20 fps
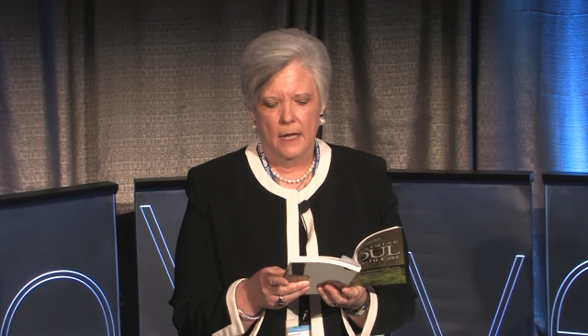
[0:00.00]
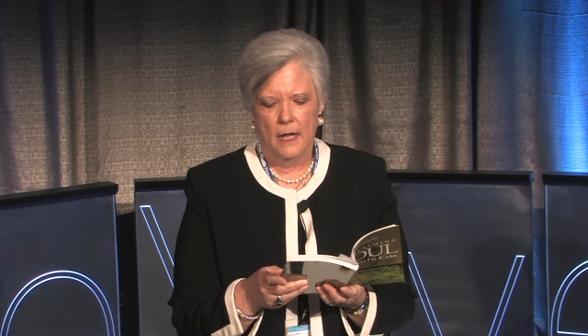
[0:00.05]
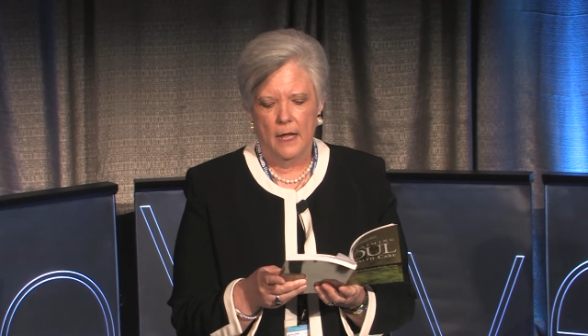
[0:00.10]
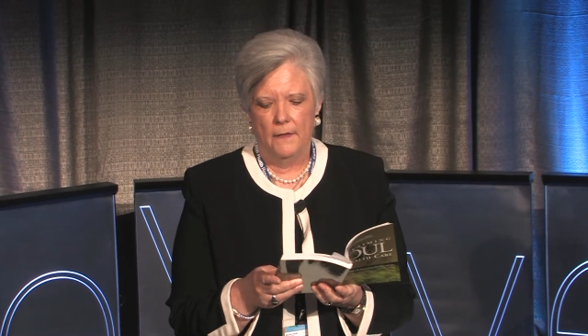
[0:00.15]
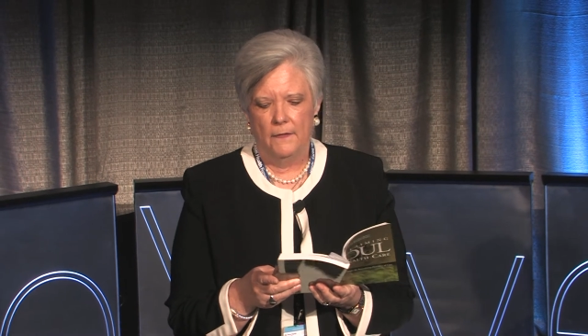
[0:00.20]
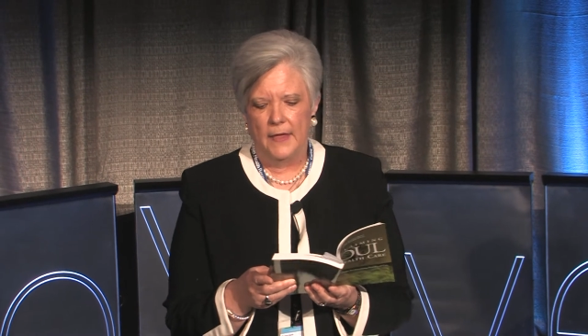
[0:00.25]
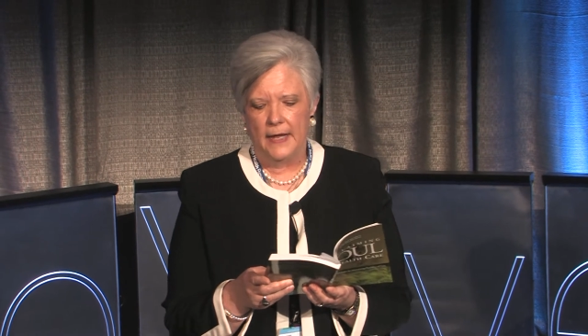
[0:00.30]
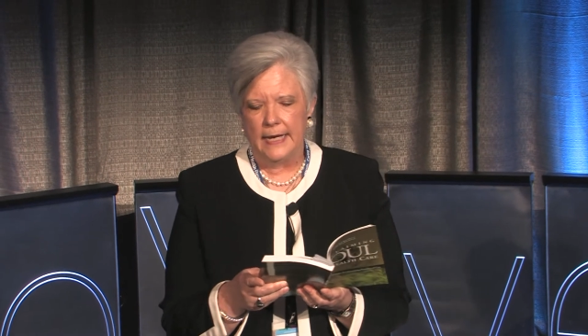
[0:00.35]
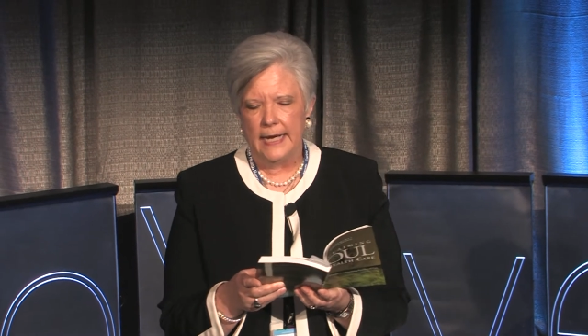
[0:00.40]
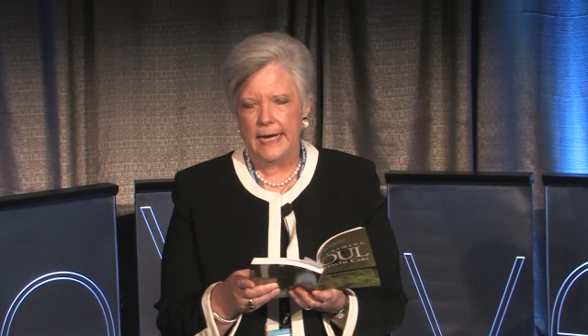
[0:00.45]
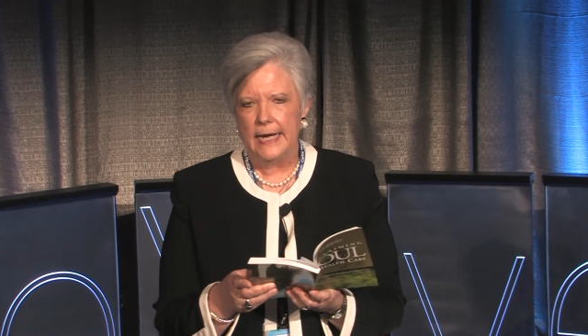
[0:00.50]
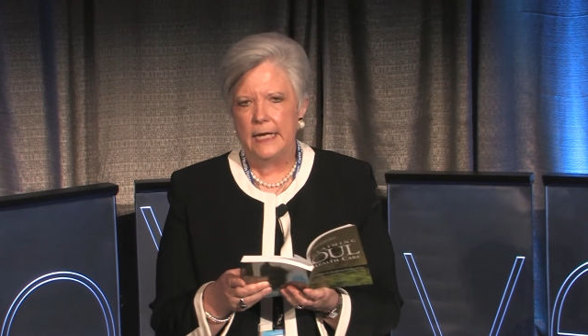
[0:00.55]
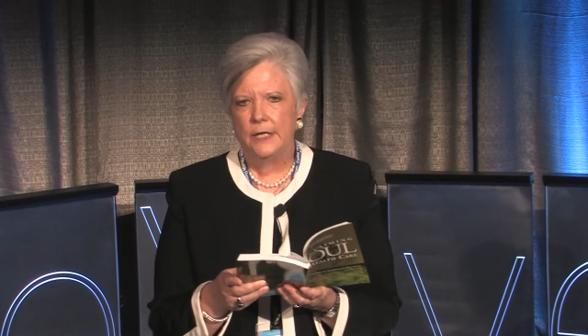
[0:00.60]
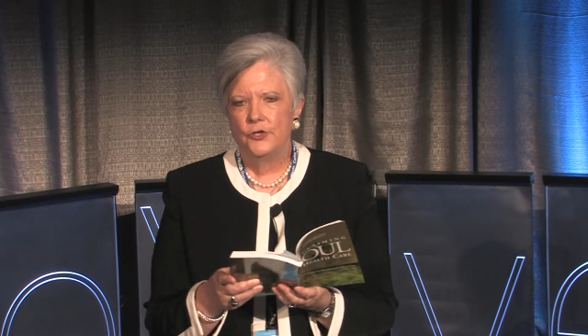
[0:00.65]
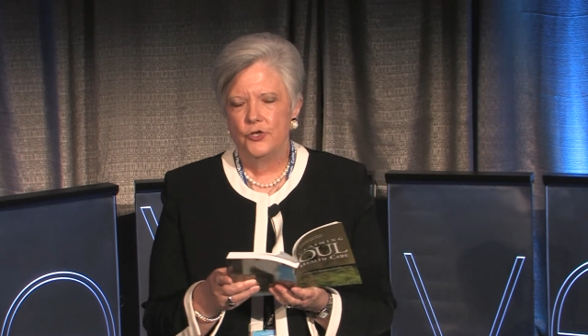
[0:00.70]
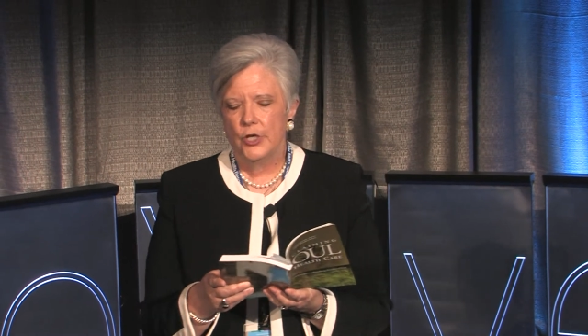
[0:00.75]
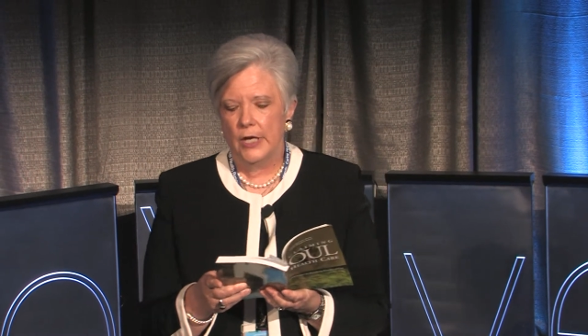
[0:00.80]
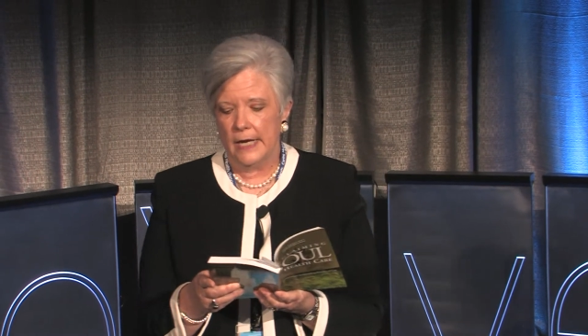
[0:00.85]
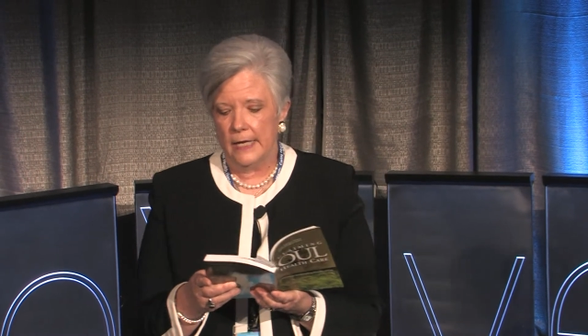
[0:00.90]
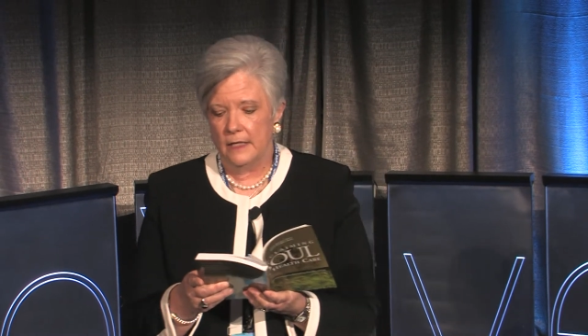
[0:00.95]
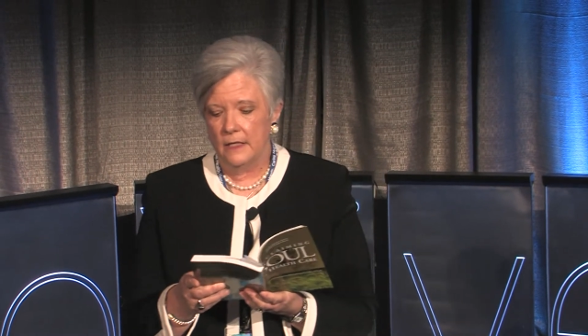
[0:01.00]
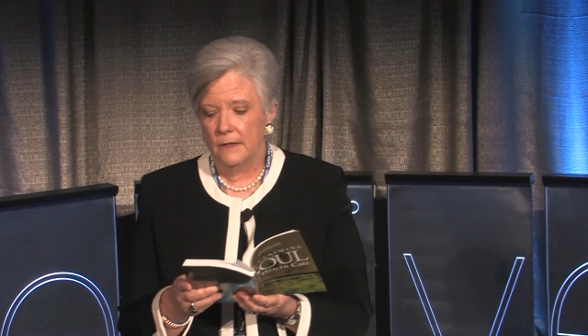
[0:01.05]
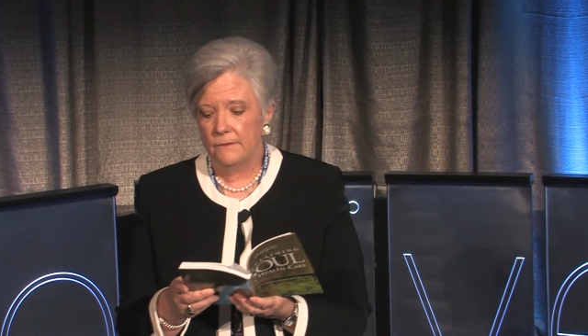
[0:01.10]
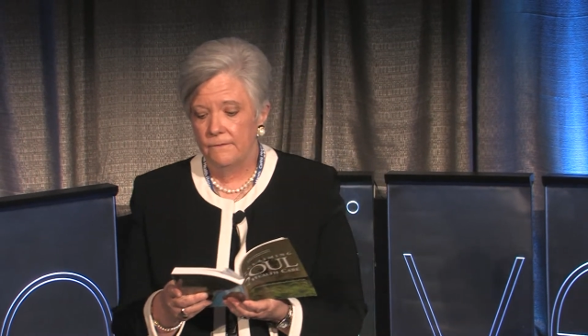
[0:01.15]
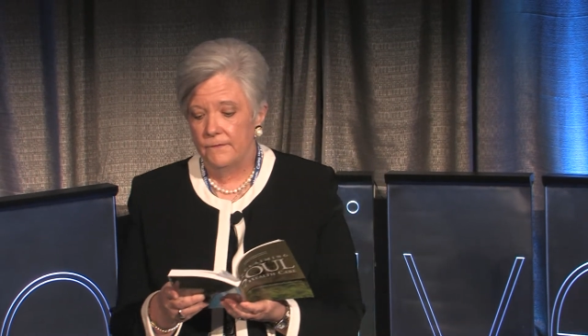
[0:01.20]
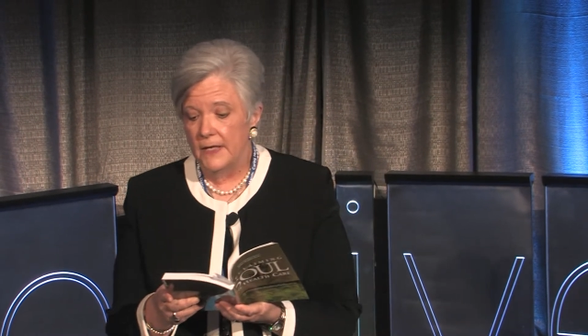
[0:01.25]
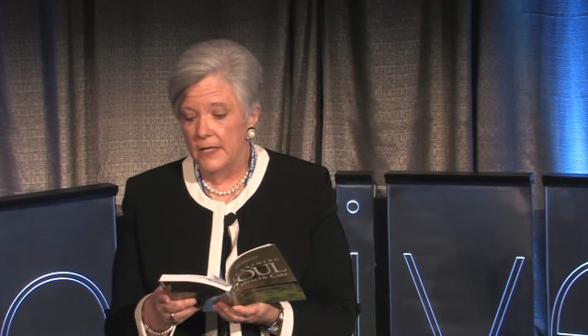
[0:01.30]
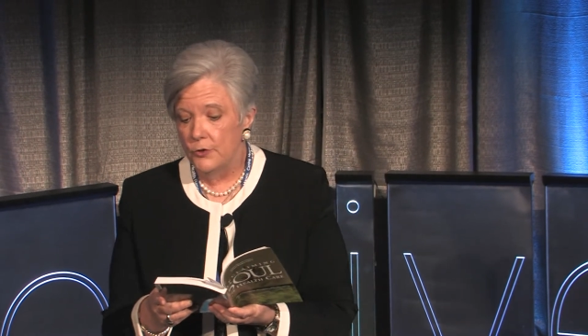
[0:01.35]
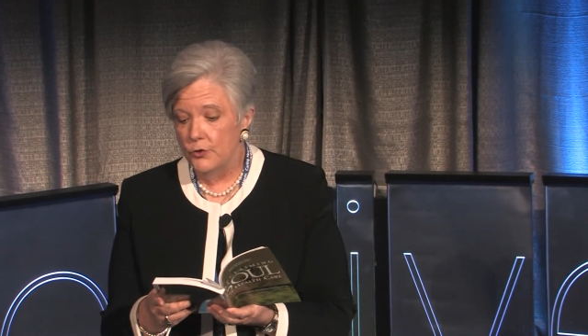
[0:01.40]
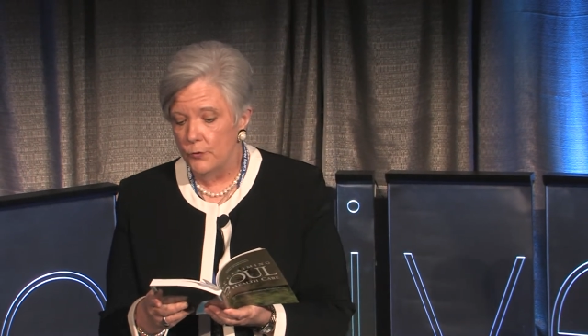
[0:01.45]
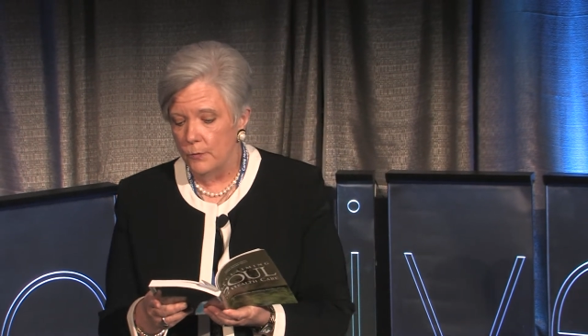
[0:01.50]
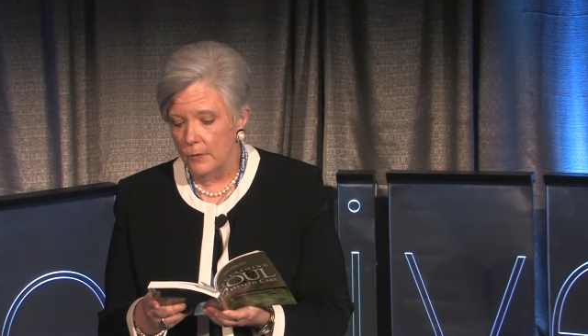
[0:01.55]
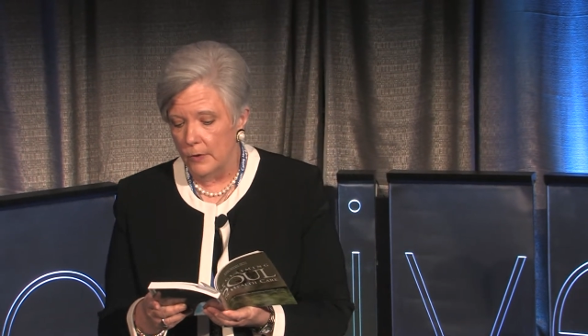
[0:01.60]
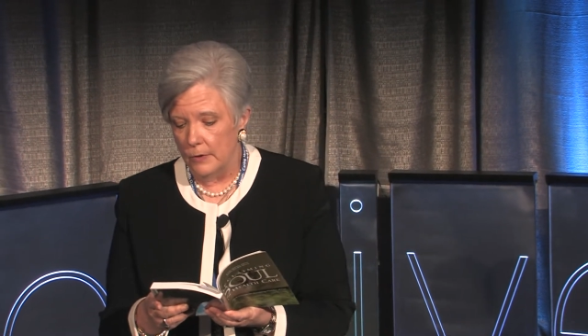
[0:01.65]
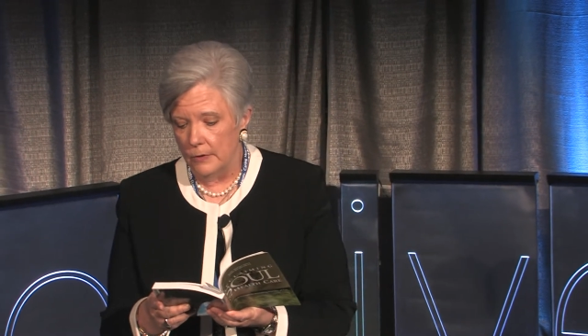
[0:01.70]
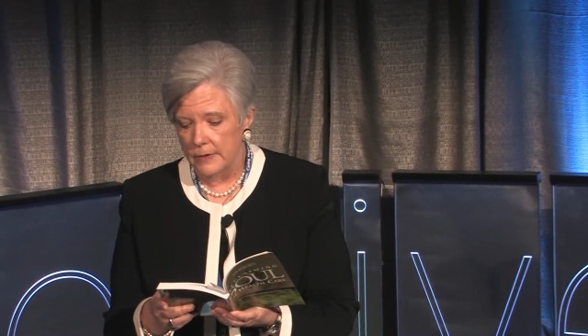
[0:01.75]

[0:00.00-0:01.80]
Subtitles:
that each individual